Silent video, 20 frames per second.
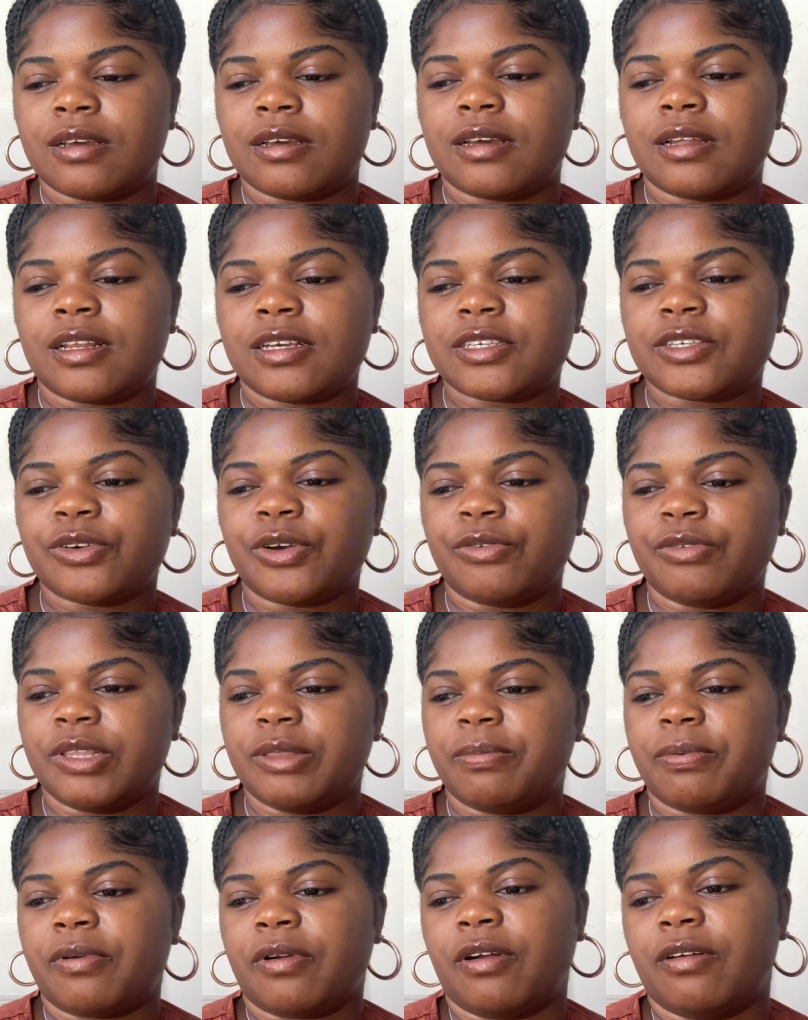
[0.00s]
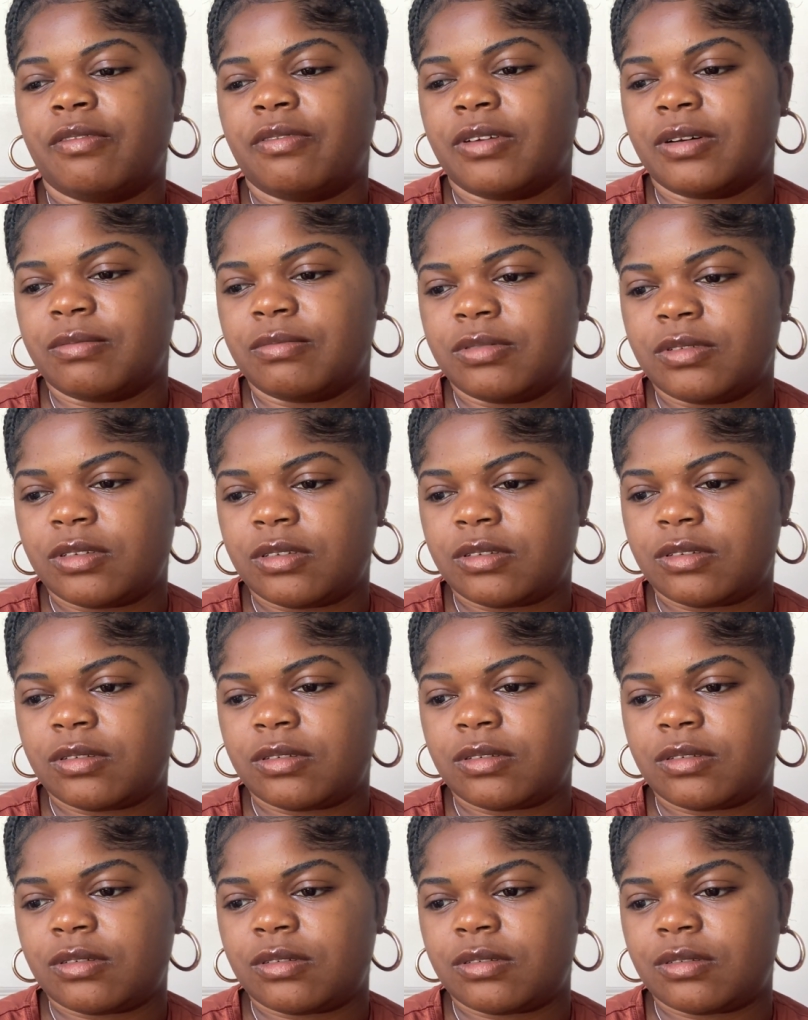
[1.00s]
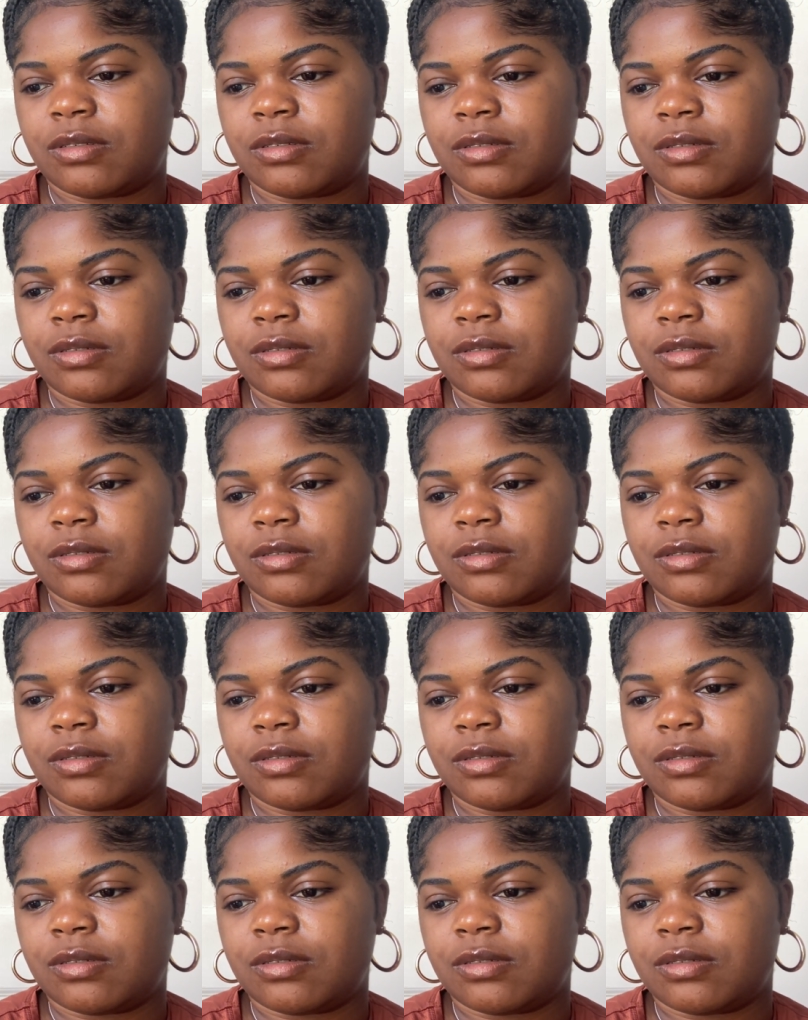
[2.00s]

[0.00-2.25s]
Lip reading: Let's go with Proverbs.